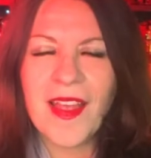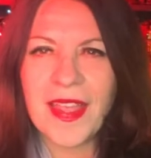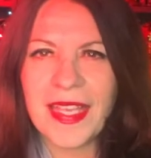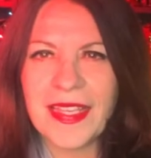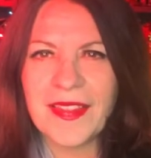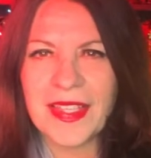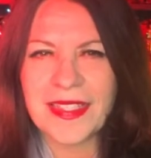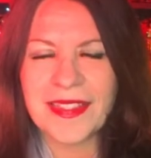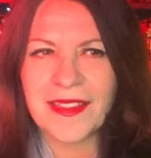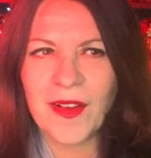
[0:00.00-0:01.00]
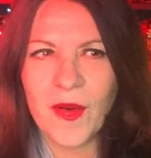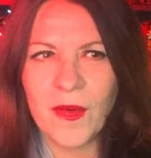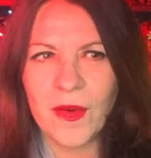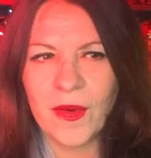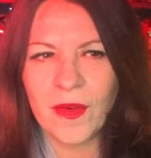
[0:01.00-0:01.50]
in this
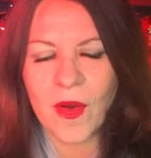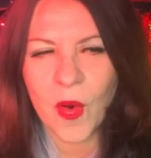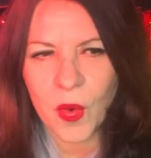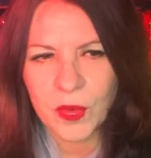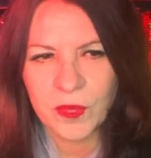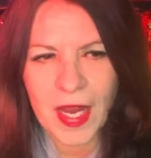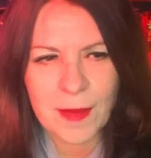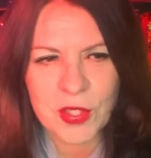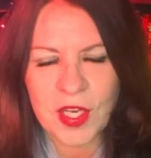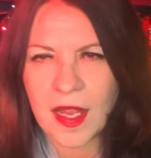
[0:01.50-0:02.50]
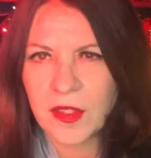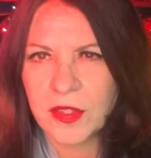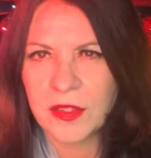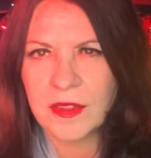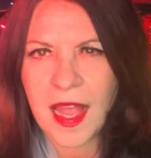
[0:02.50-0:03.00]
old
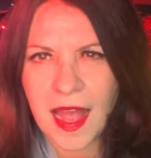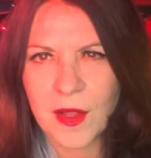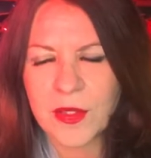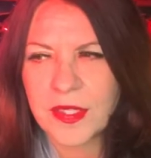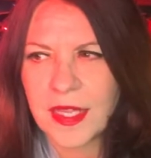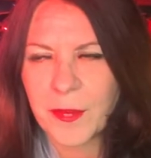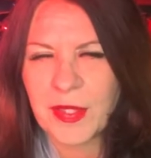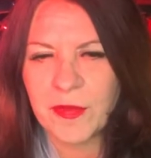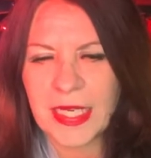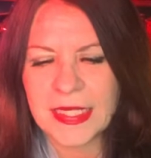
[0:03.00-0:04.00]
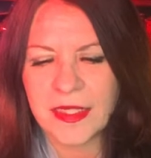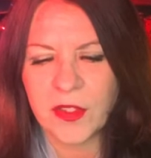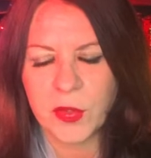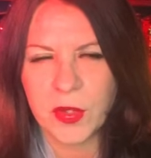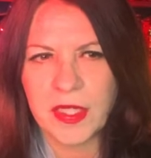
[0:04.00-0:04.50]
ramshackle house that we rented in
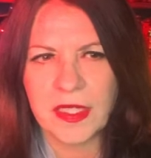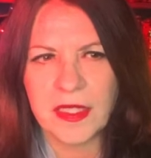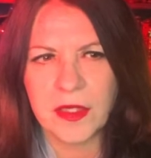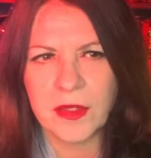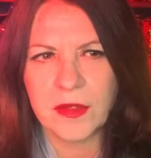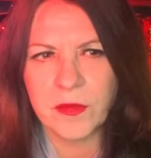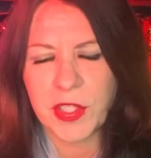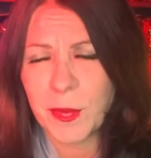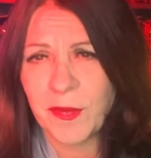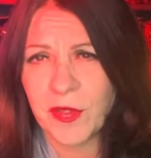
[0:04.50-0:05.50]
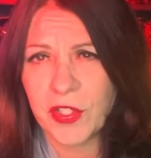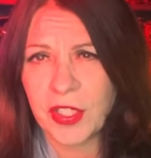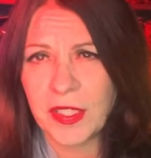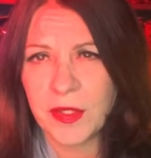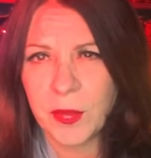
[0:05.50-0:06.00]
Oregon Hill in Richmond,
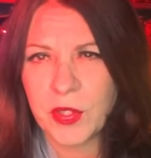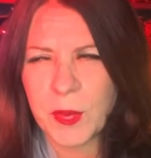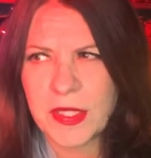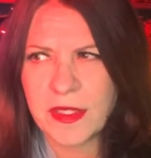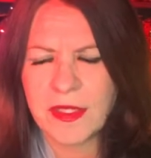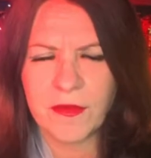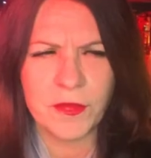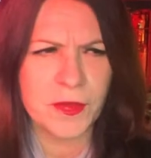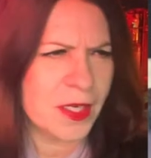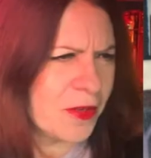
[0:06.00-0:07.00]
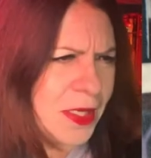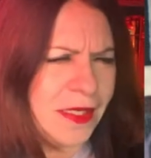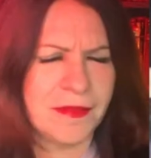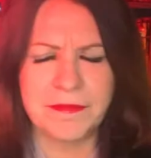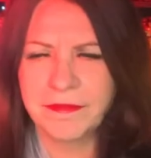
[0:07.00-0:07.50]
Virginia, which was this
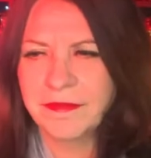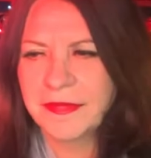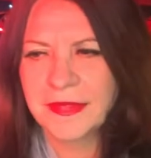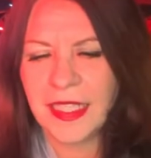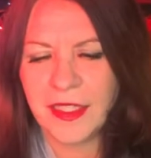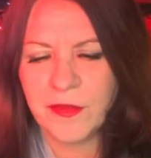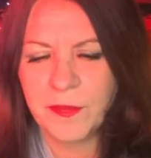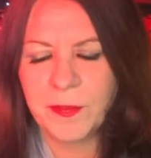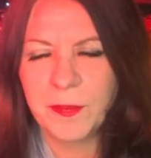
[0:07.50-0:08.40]
very kind of